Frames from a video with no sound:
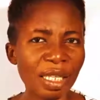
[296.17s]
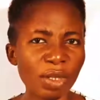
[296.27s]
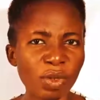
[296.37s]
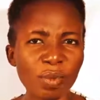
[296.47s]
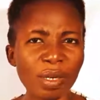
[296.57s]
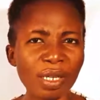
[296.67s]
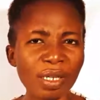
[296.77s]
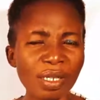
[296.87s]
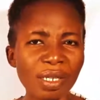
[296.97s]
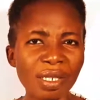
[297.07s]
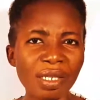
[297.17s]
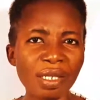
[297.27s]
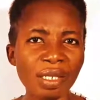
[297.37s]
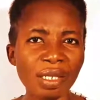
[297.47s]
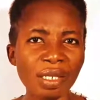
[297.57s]
to mean,
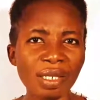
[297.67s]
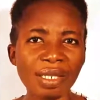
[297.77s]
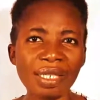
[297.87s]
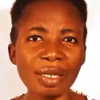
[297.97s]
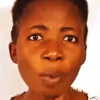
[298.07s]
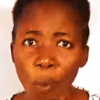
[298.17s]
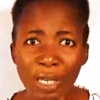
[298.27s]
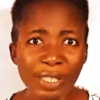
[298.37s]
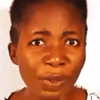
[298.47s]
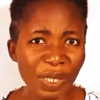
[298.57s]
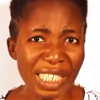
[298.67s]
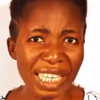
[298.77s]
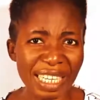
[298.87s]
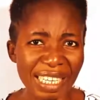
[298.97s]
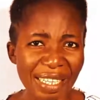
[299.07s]
what did you
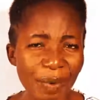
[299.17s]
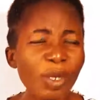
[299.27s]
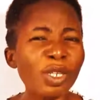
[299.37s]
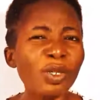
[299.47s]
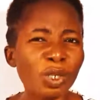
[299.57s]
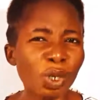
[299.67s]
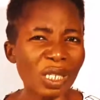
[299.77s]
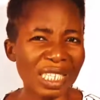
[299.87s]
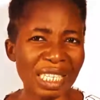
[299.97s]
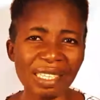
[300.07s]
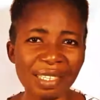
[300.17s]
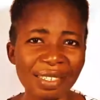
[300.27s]
say? What did you just say?